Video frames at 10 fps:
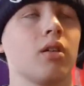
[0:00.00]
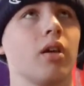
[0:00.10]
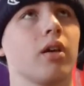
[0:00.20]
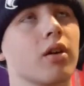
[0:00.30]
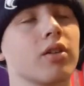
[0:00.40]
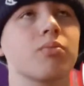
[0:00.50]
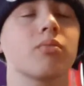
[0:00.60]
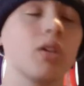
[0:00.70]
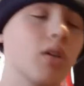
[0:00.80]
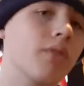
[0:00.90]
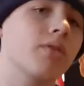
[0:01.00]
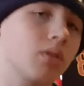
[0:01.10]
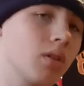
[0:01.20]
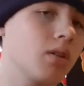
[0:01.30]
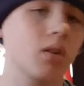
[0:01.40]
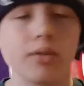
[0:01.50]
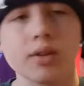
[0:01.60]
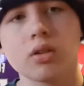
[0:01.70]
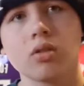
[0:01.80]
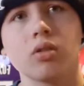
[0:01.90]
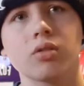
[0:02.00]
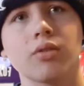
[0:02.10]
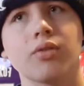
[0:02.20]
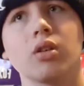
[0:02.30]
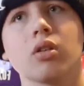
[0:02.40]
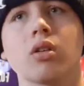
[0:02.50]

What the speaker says: Yeah, you guys, you're having a little tough year.